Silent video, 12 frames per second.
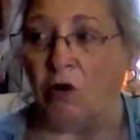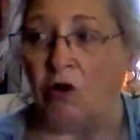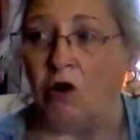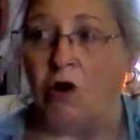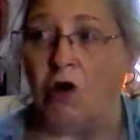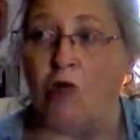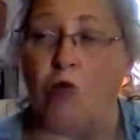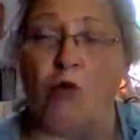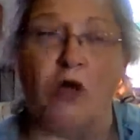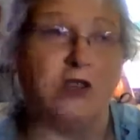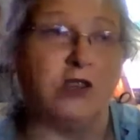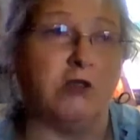once a
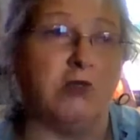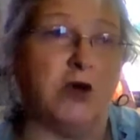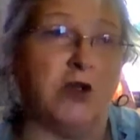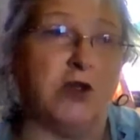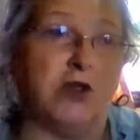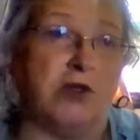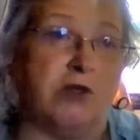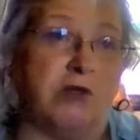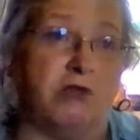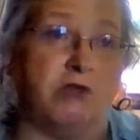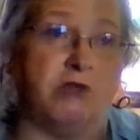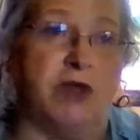month
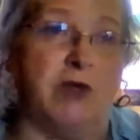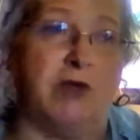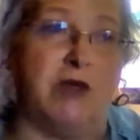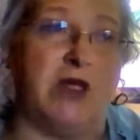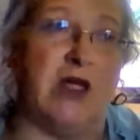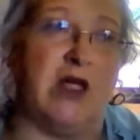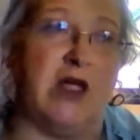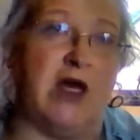maybe eat out